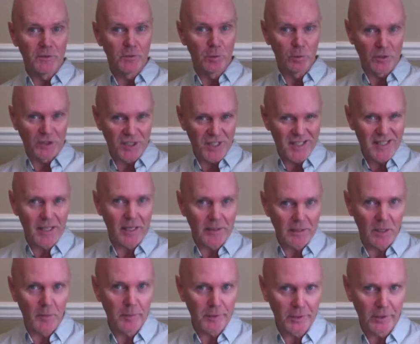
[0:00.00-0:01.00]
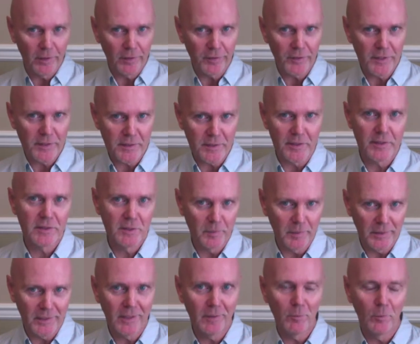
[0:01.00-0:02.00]
course she set up in her thesis to
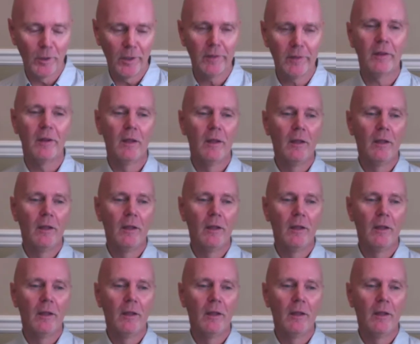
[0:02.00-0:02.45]
begin with.